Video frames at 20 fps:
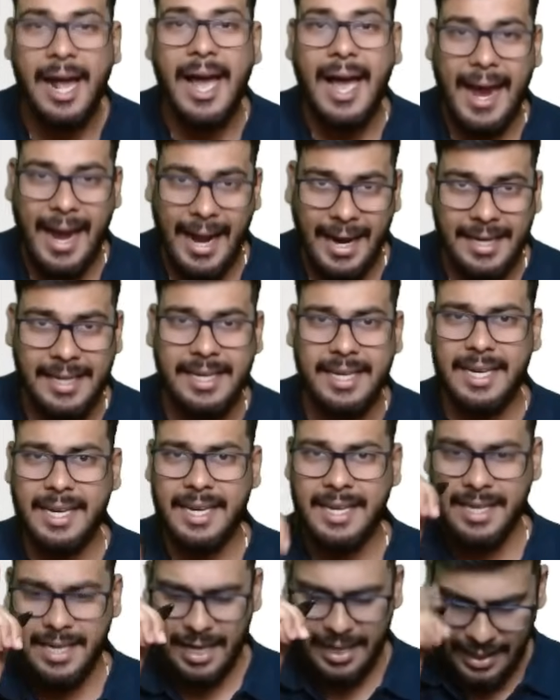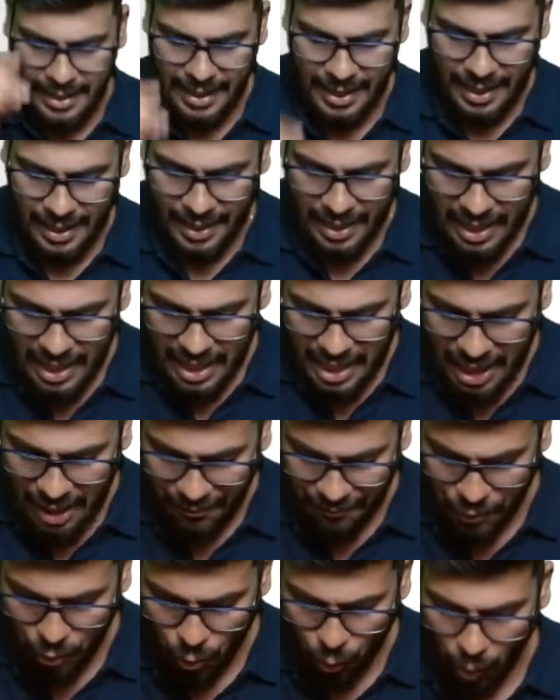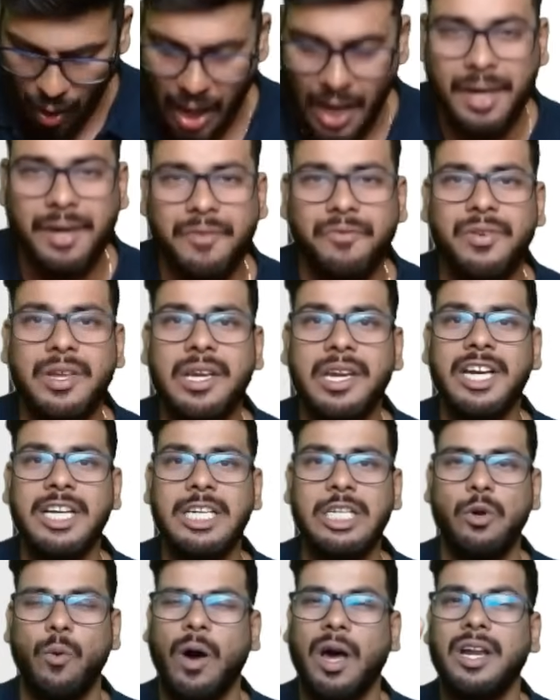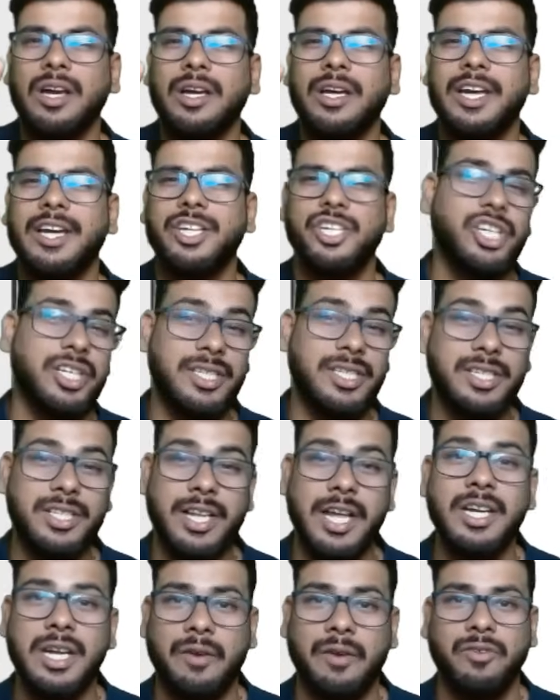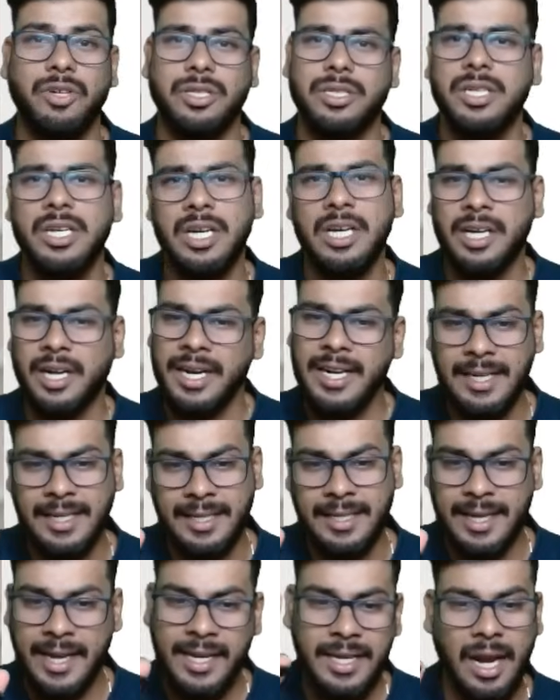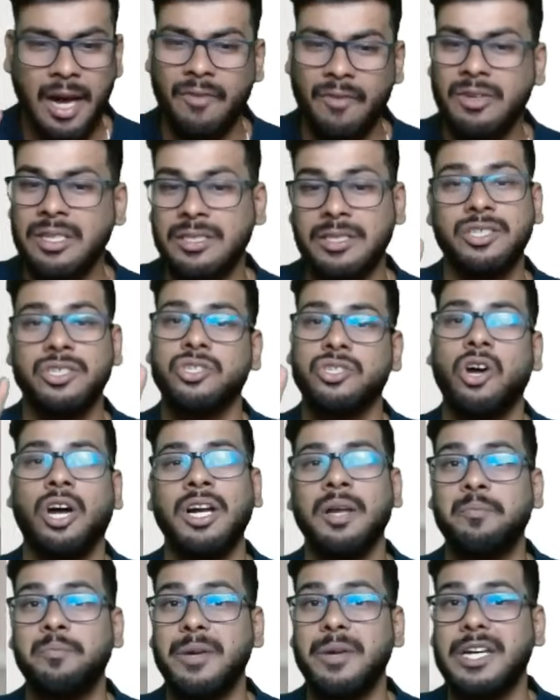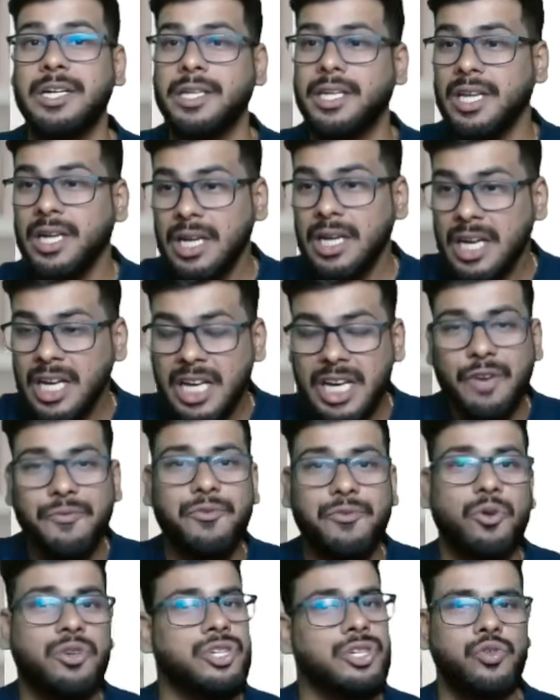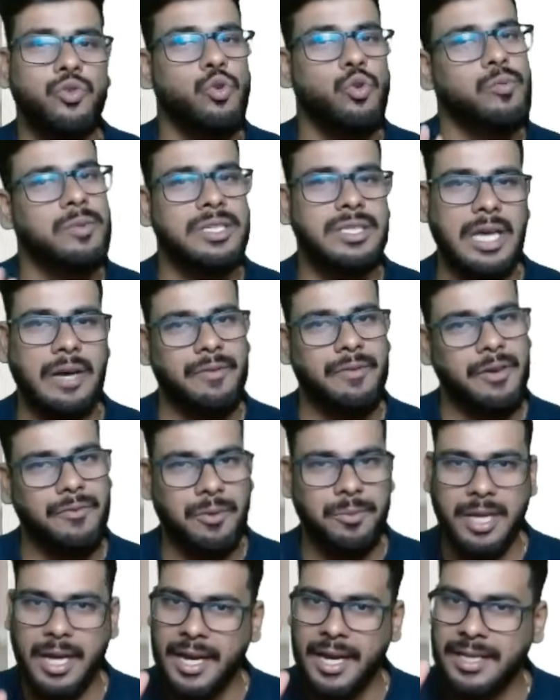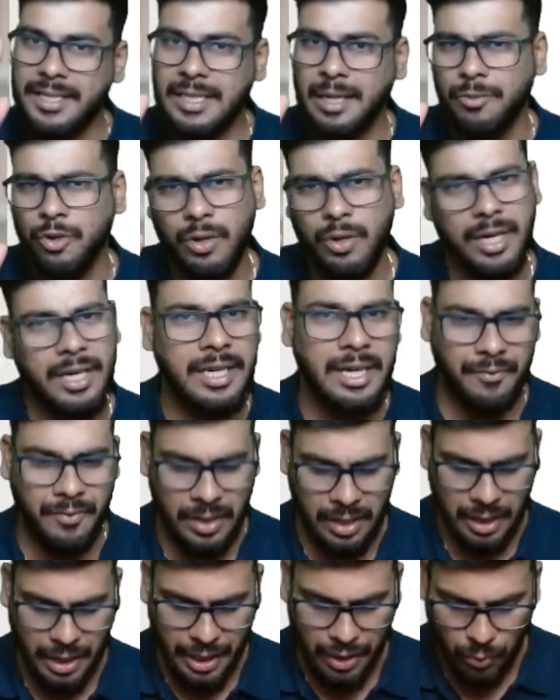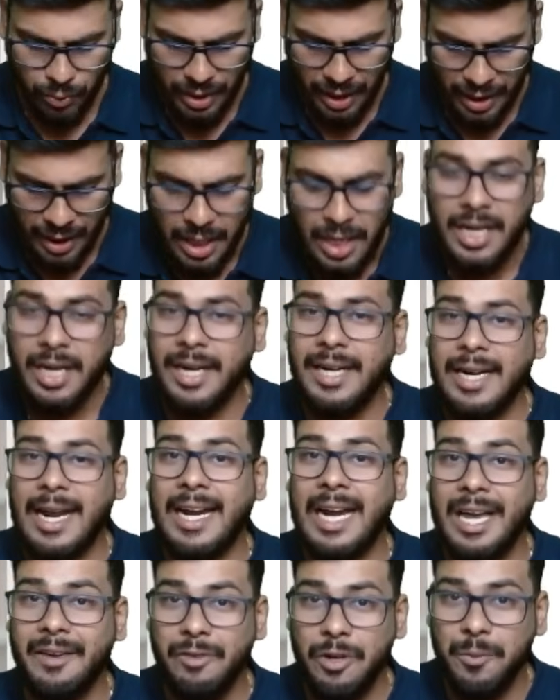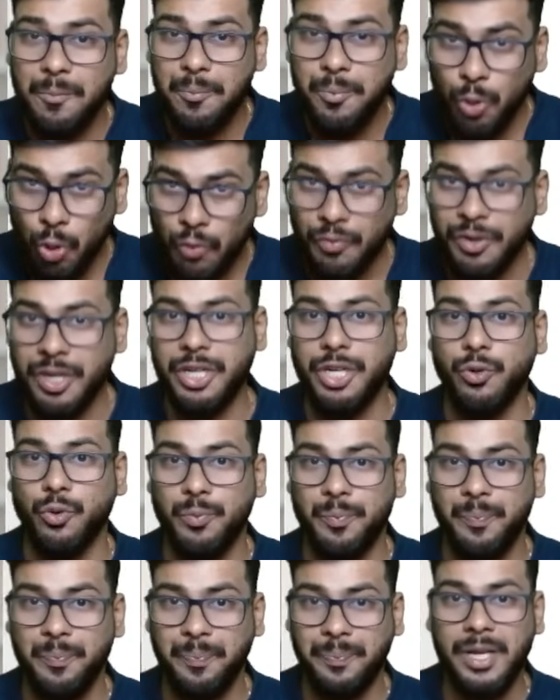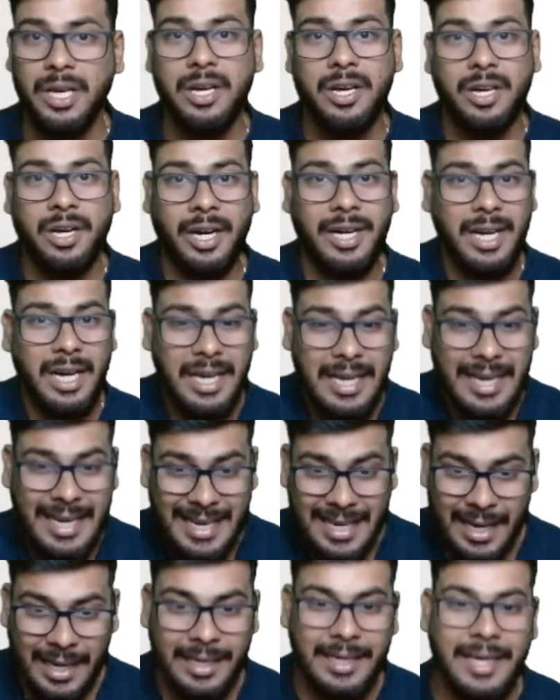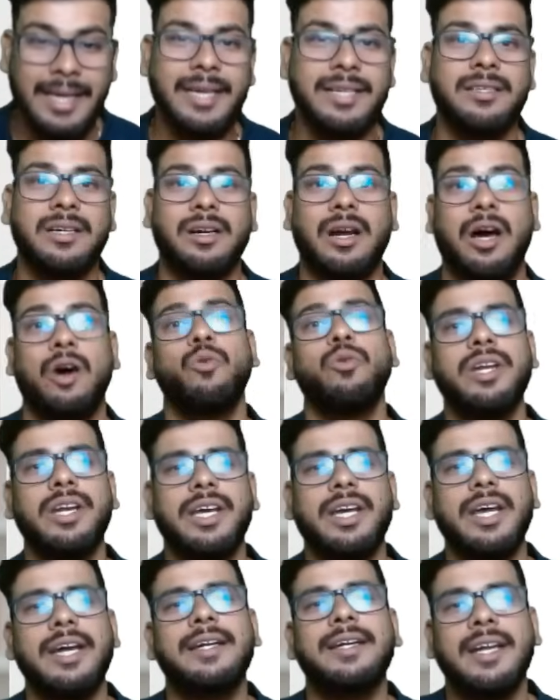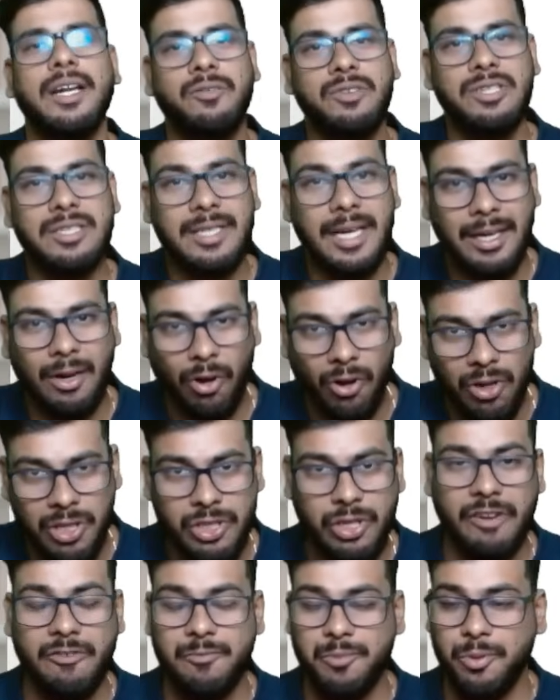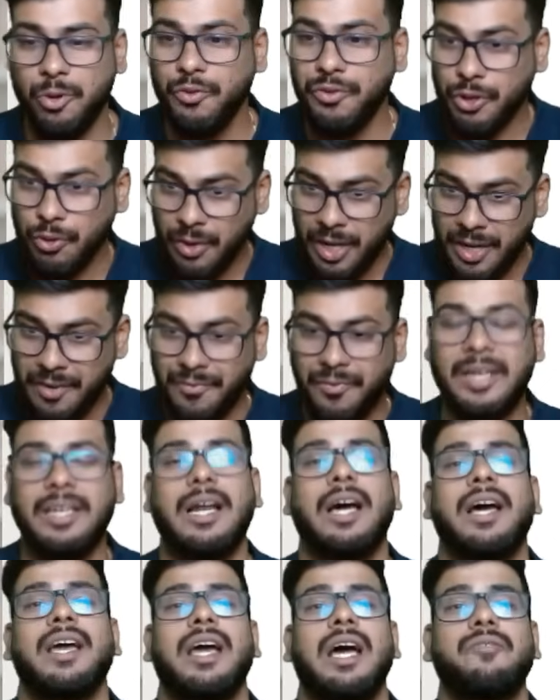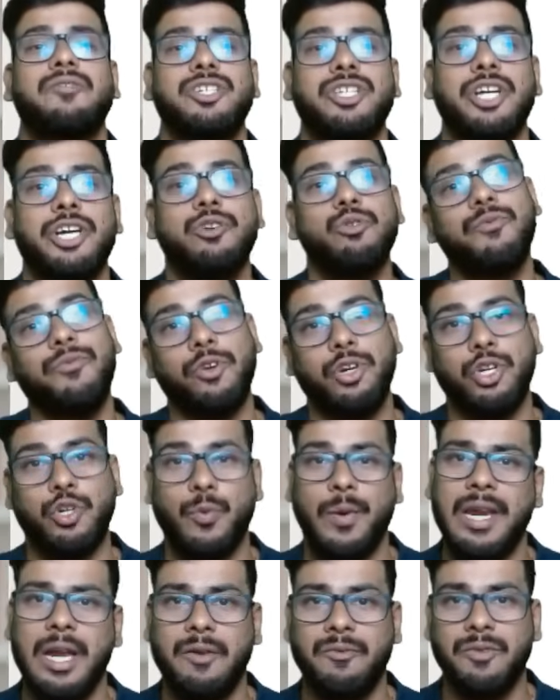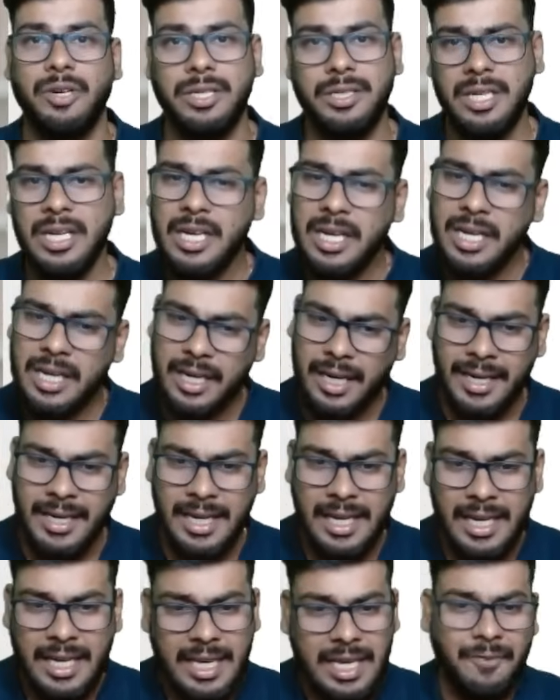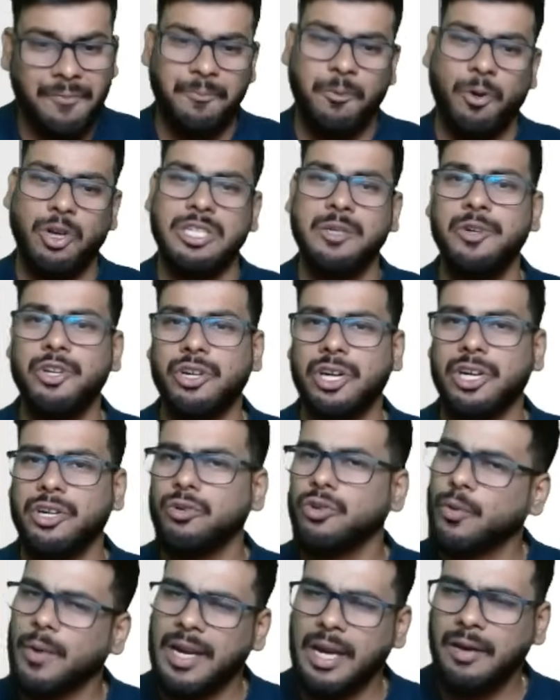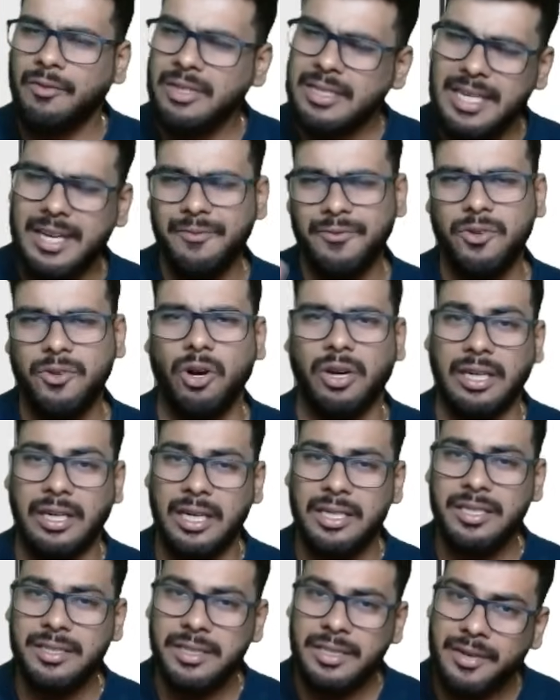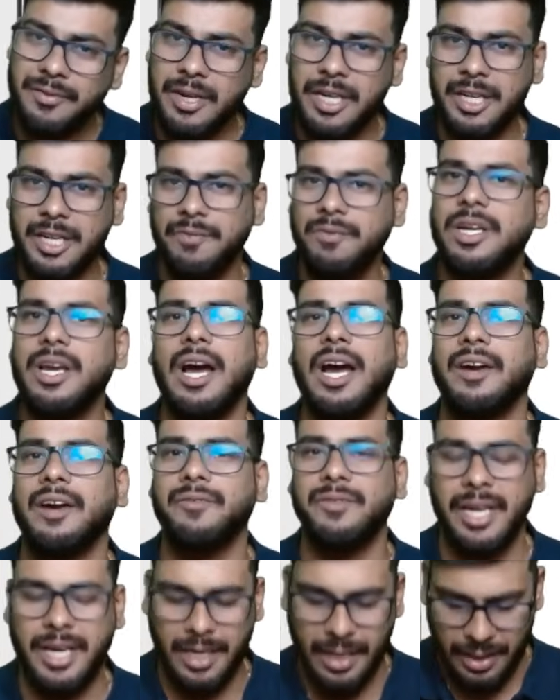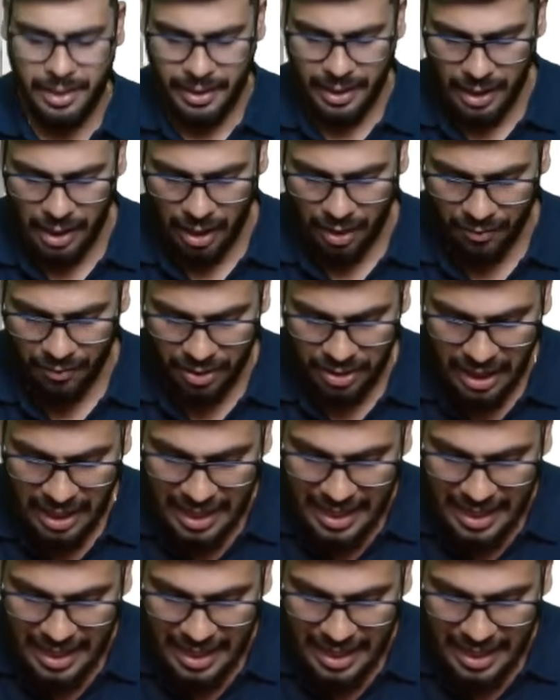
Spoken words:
And in a day, if you are willing to allocate just 10 hours, right? 10 hours is not a big deal. If you're just 2 months away from the exam, you can definitely do that, right? And I will prove it to you, right? In a day, sir, how can I get 10 hours? That also I will prove to you. In fact, I have a schedule for 12 hours, right? If possible, you can do 12 hours. If not, conservatively, I have taken 10 hours.